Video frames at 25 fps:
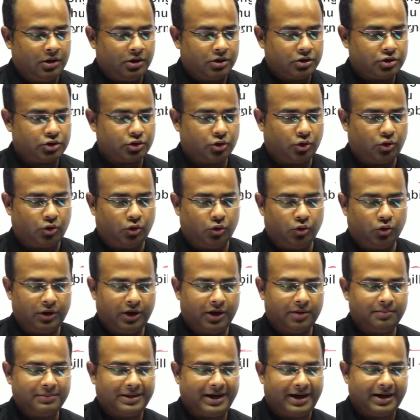So
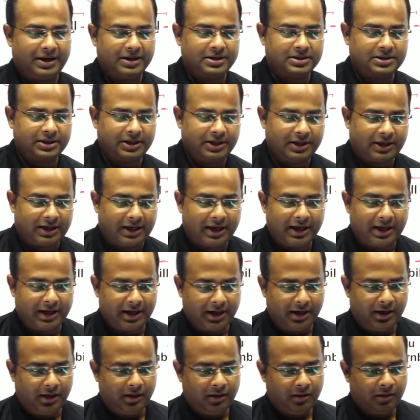Onam, that is in
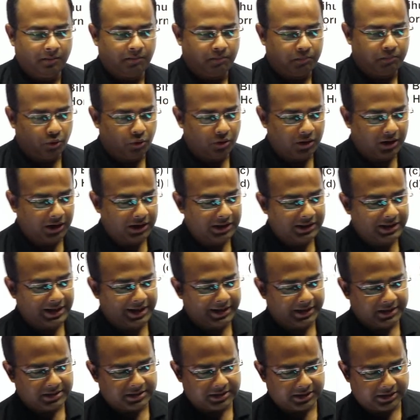Kerala. Pongal,
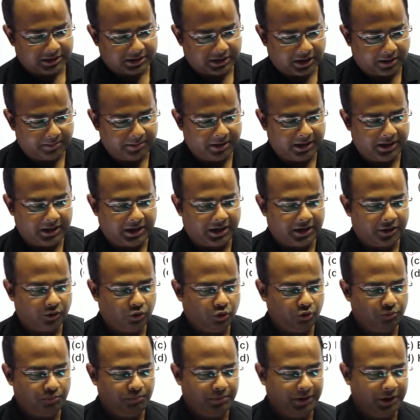that is in Tamil
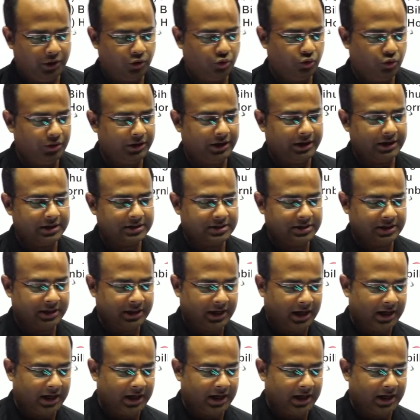Nadu, Bihu, it is in